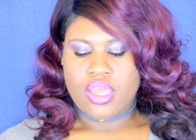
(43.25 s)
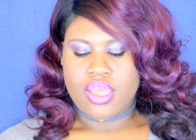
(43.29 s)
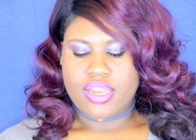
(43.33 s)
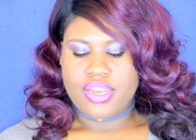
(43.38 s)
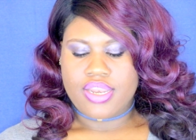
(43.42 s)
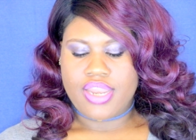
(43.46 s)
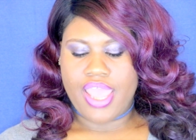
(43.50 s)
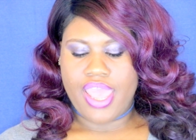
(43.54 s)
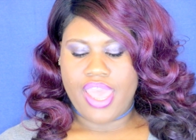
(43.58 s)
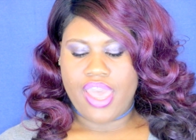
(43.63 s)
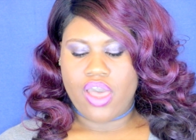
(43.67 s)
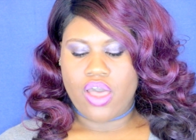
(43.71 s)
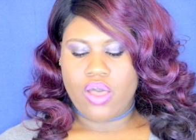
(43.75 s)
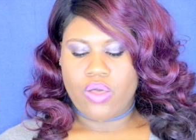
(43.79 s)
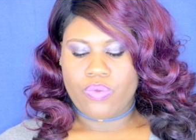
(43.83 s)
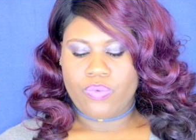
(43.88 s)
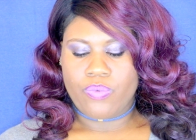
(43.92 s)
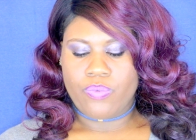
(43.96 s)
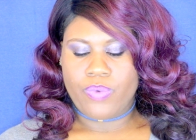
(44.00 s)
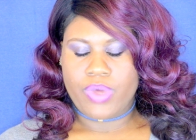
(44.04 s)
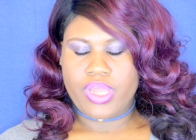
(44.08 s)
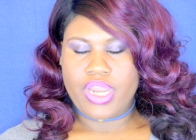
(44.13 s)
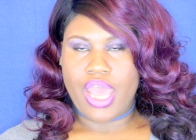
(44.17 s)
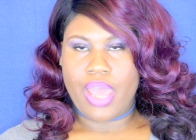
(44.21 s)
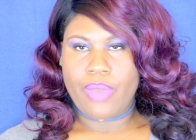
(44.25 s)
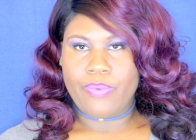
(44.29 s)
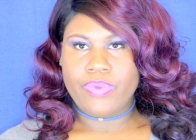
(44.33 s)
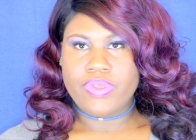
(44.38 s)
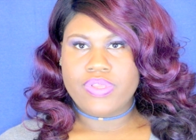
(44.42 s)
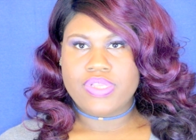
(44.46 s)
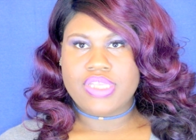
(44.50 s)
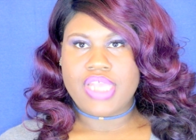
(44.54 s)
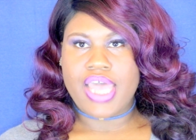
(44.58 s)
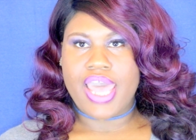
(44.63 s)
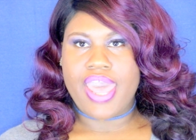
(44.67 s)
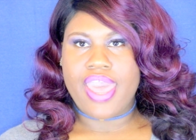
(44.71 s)
Now, what I will
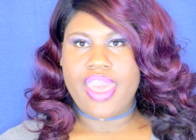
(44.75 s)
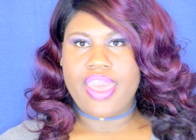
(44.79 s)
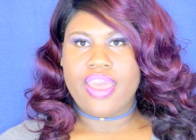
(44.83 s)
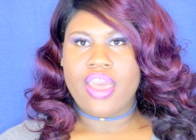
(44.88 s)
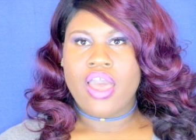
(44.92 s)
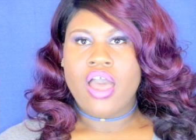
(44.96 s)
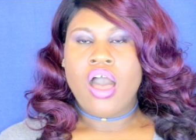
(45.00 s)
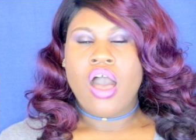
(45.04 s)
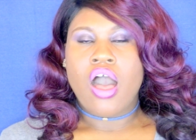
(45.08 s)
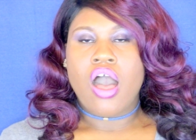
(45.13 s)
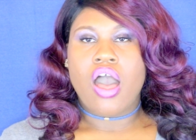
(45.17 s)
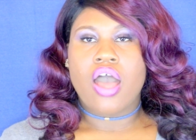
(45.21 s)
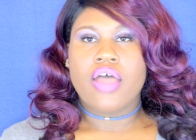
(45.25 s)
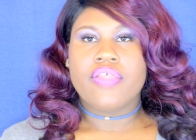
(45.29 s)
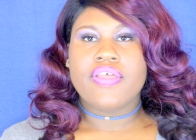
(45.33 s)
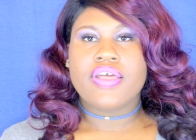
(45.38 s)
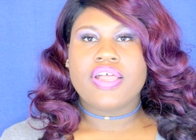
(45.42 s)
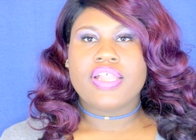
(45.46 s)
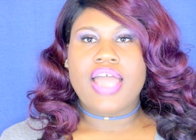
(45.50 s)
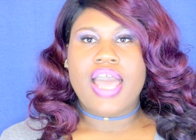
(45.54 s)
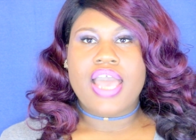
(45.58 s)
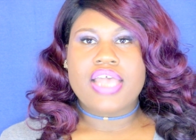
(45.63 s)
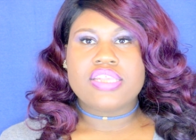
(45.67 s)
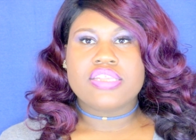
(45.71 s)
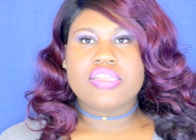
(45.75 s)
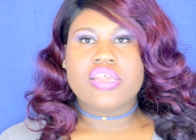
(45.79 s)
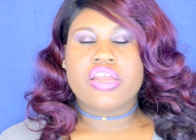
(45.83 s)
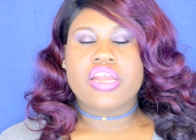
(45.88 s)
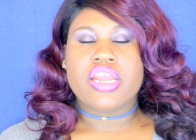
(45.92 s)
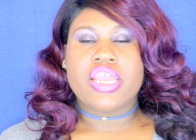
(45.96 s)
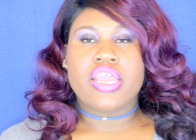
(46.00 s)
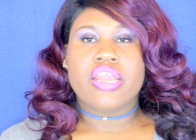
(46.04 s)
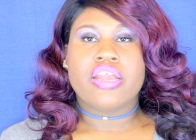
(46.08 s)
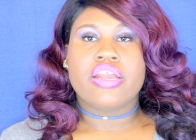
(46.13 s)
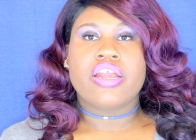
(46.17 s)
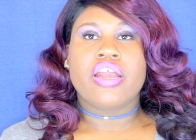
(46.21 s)
say, all the glasses on
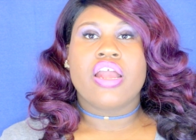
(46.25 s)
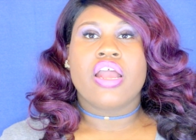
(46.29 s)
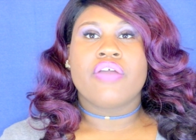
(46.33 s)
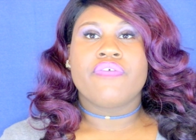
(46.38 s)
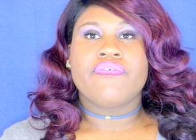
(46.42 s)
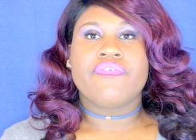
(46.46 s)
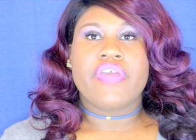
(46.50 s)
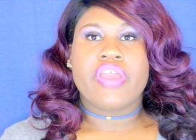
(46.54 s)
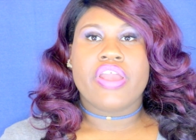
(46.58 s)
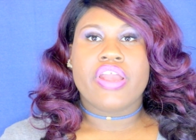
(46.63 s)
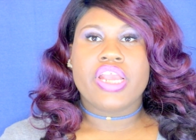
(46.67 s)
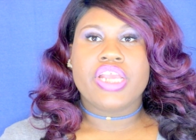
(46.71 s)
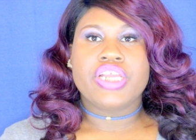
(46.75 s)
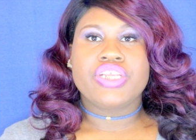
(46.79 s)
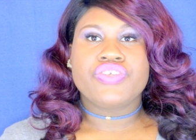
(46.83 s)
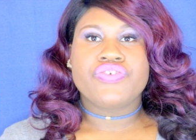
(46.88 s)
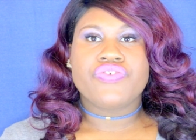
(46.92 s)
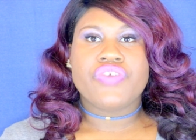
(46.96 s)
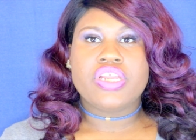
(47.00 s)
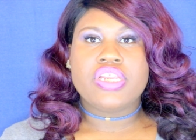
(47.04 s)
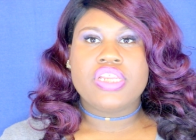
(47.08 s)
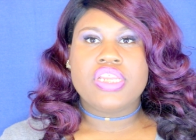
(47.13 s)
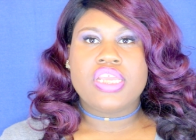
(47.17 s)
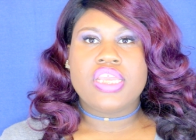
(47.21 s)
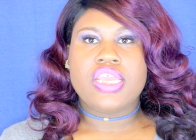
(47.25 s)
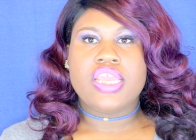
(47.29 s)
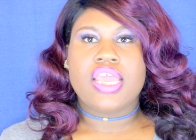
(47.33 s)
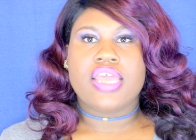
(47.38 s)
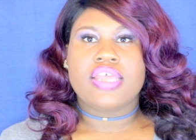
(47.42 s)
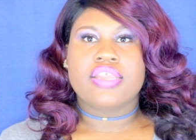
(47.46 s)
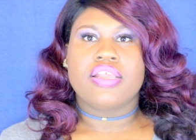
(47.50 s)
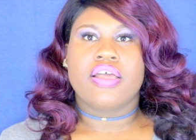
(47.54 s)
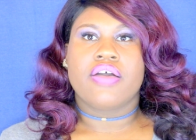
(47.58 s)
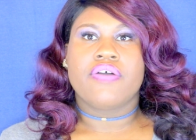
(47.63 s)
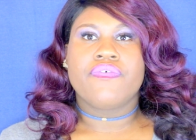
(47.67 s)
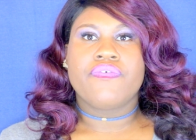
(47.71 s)
here are very trendy
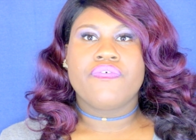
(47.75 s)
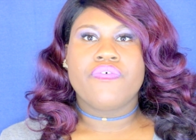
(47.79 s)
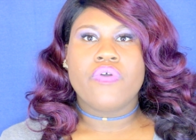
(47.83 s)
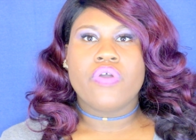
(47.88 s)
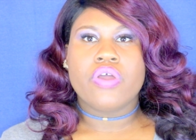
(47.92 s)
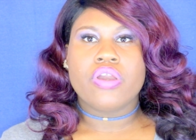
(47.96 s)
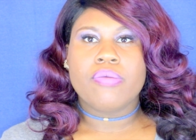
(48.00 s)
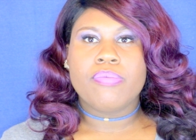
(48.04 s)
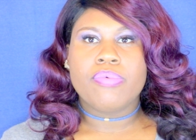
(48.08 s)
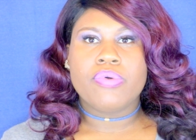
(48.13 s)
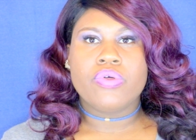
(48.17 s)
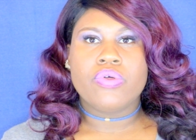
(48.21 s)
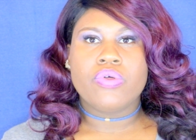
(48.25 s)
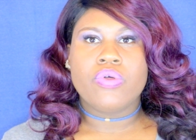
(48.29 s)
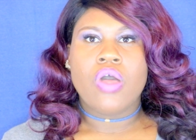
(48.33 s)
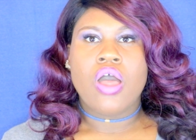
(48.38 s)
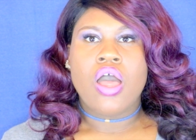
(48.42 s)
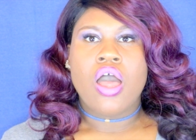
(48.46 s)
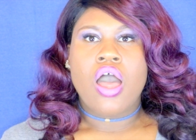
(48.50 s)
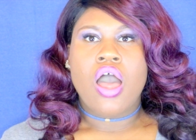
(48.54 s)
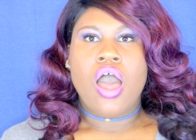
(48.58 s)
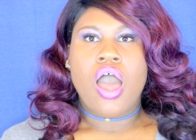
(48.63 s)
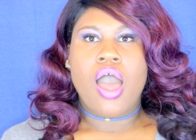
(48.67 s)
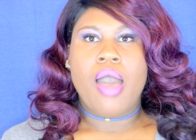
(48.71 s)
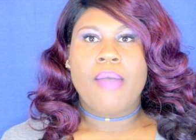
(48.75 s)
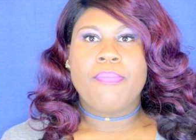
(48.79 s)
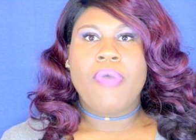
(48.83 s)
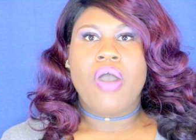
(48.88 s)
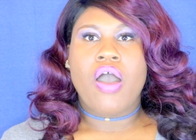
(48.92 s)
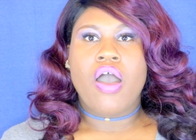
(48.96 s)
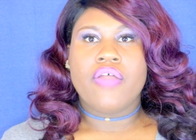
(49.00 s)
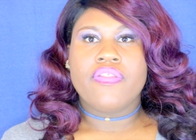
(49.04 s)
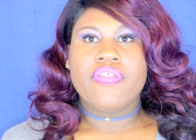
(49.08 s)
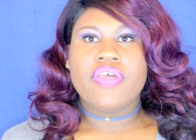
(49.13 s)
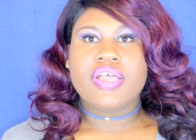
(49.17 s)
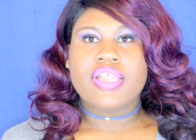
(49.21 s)
and affordable. Um,
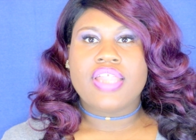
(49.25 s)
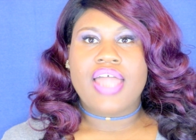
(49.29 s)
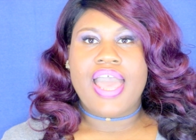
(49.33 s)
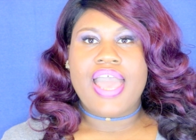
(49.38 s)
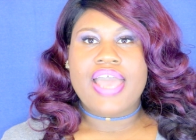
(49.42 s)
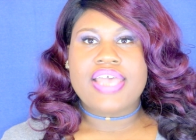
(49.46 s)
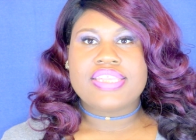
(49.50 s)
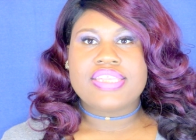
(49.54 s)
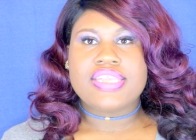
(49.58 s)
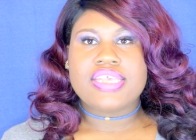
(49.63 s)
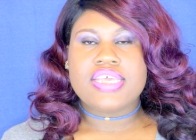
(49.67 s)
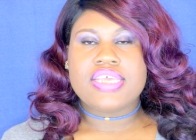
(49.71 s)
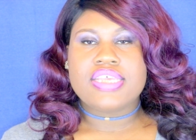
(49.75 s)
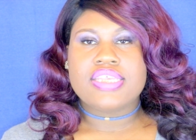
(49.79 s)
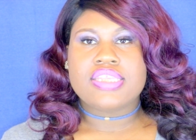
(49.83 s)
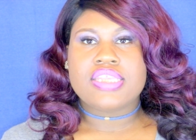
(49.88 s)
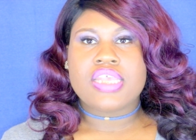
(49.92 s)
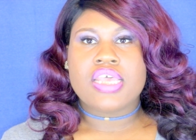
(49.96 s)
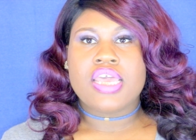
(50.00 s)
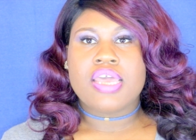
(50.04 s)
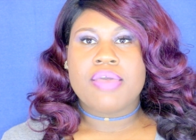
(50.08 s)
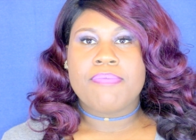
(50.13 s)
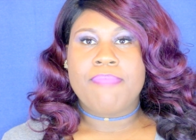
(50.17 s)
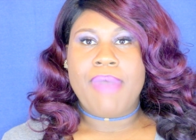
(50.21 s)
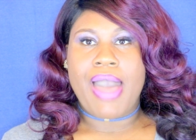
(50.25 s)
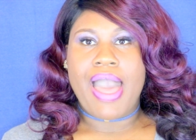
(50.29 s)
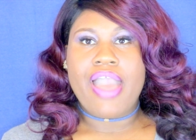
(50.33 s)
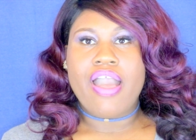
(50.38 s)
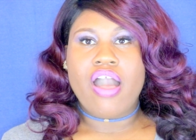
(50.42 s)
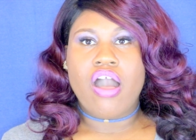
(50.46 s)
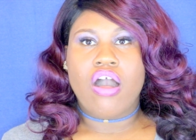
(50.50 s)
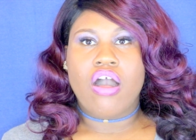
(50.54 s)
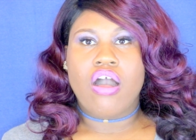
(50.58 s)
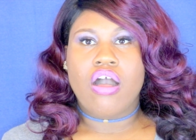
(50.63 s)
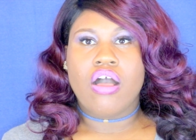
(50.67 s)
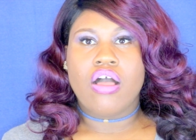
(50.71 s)
all the glasses in my
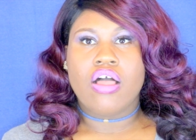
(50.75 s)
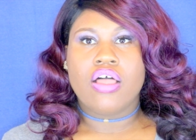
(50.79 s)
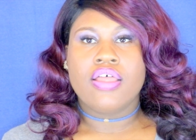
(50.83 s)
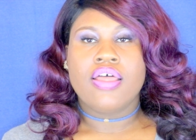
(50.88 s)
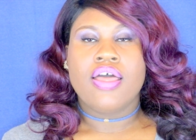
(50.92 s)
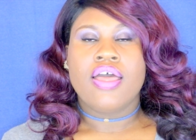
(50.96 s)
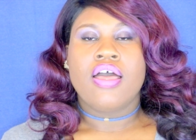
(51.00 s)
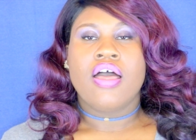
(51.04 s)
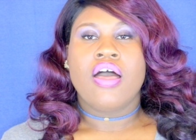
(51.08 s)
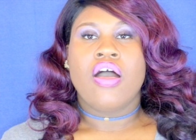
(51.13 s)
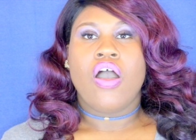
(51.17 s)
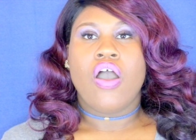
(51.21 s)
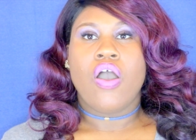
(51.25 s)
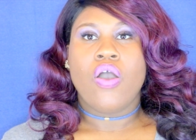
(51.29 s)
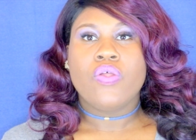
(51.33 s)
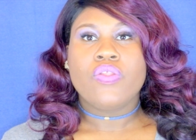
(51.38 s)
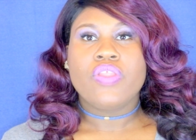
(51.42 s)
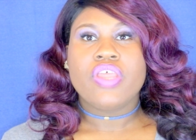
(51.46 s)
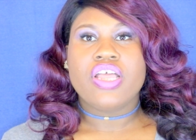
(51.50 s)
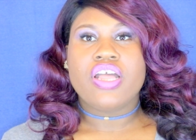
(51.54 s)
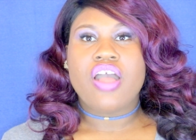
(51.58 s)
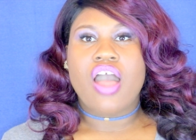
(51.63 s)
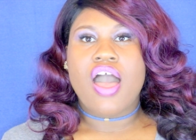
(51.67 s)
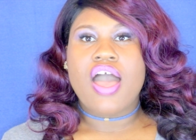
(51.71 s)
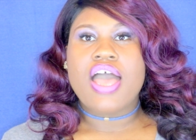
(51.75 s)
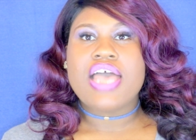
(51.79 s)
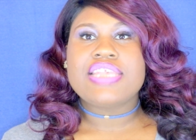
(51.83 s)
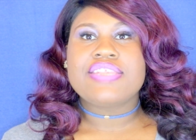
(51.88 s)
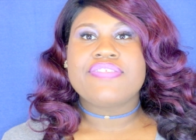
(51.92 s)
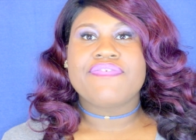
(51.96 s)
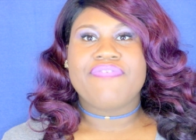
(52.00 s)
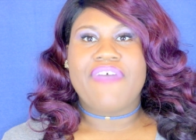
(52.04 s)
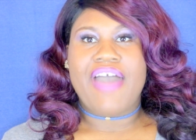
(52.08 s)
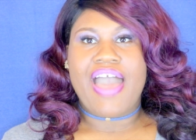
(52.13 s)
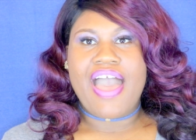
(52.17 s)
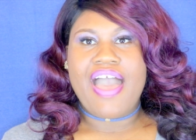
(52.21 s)
haul only
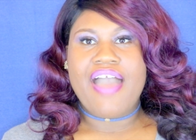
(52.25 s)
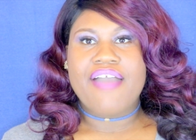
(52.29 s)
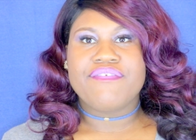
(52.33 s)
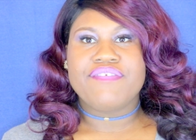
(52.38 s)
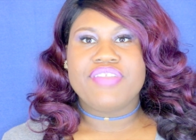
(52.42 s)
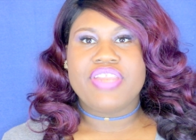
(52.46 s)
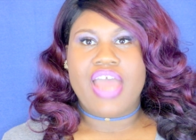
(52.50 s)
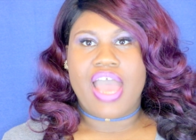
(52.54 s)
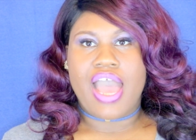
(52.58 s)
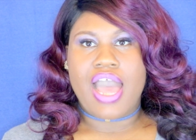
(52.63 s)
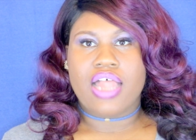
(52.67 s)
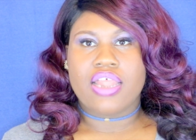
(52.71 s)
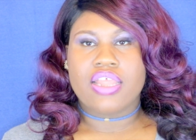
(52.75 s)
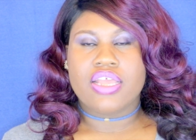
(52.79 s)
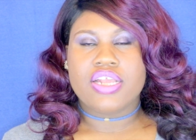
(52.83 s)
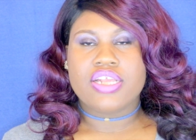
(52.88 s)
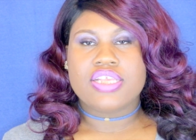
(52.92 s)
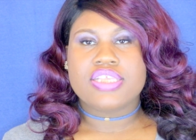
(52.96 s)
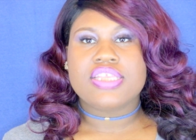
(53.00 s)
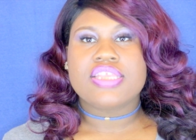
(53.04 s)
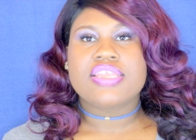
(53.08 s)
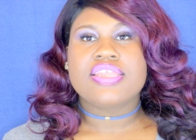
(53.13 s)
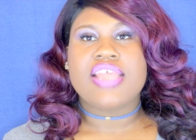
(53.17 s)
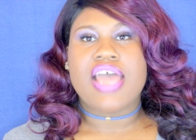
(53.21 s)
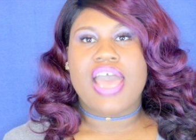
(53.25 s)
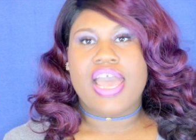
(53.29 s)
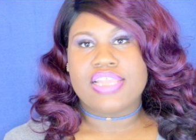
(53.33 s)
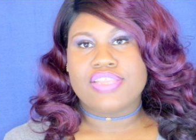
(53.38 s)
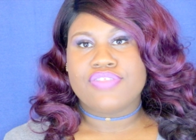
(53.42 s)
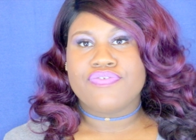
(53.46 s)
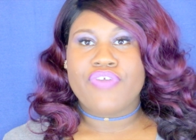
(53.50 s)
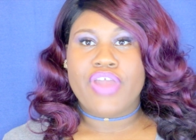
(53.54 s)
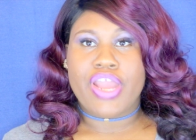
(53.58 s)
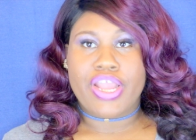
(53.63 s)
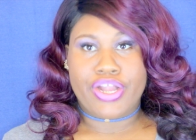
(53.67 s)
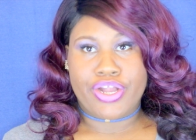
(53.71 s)
cost $5.
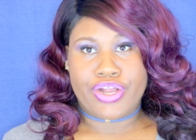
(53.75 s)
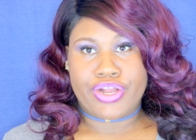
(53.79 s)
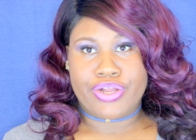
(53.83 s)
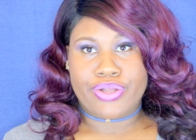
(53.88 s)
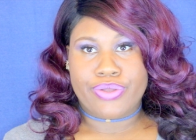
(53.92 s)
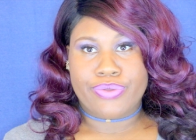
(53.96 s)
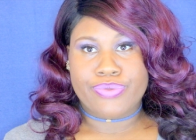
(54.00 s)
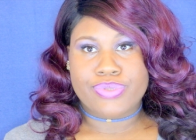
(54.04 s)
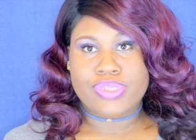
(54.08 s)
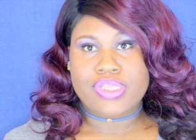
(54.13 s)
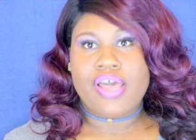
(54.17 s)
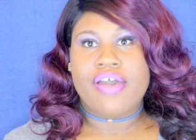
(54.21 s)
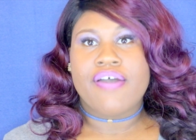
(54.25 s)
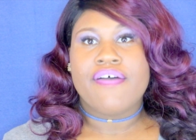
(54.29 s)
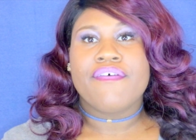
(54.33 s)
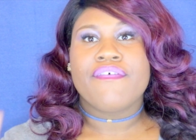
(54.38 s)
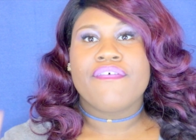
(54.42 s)
That's right, girls.